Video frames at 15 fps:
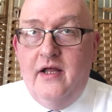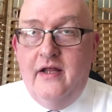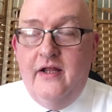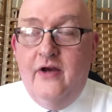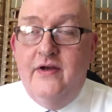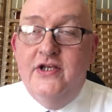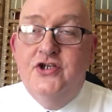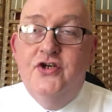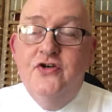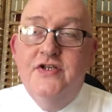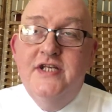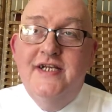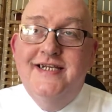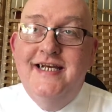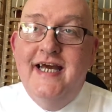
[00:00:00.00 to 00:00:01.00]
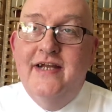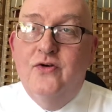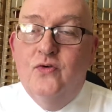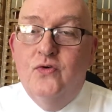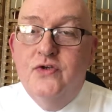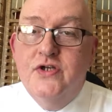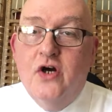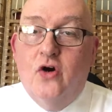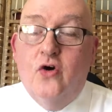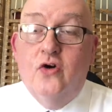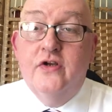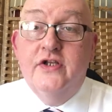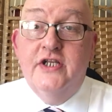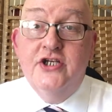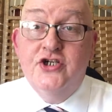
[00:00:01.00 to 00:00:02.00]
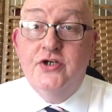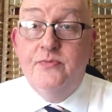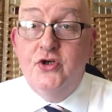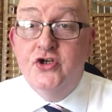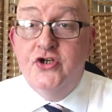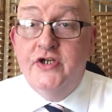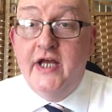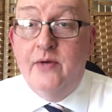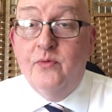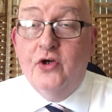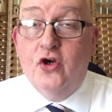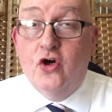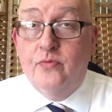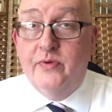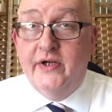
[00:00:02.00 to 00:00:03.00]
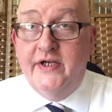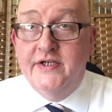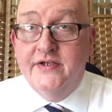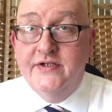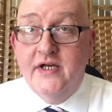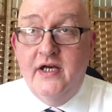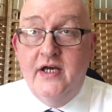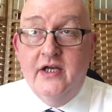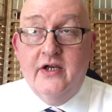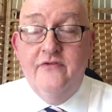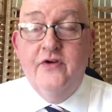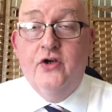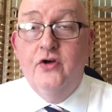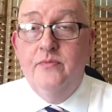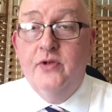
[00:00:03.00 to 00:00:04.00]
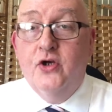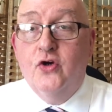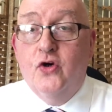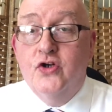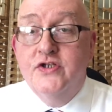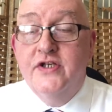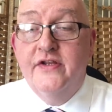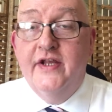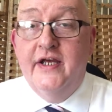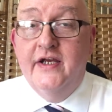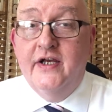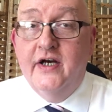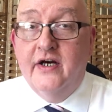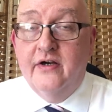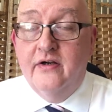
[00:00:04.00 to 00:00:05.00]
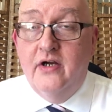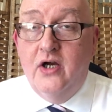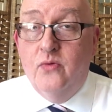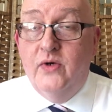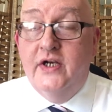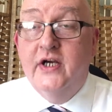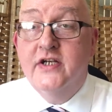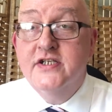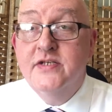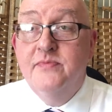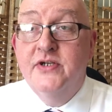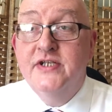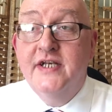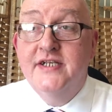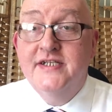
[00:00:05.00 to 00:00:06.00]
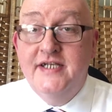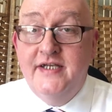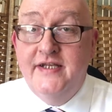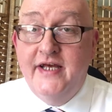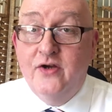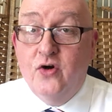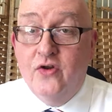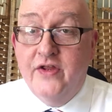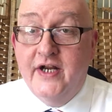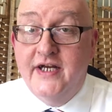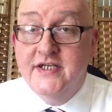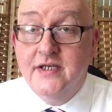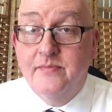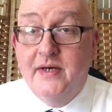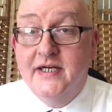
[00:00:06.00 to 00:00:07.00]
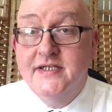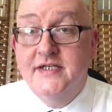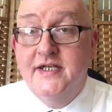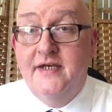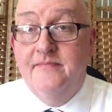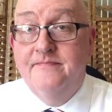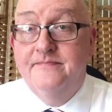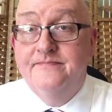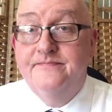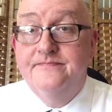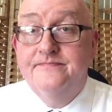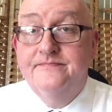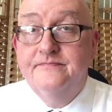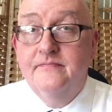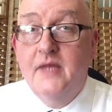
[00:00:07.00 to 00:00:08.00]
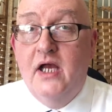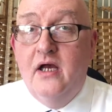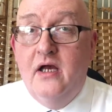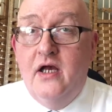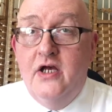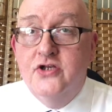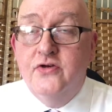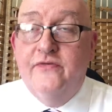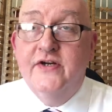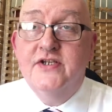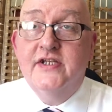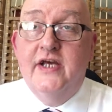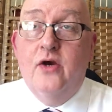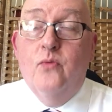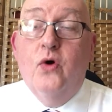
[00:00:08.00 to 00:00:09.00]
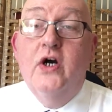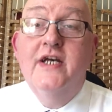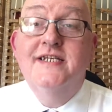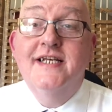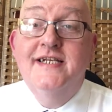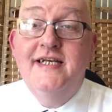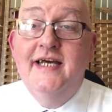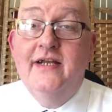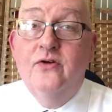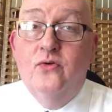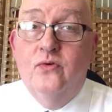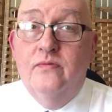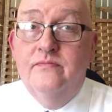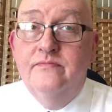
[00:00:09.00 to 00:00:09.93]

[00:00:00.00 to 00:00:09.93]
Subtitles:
Now, it ensures that DNOs or distribution network operators can recoup the costs that they incur when customers exceed their authorised capacity. So firstly, what is a DNO?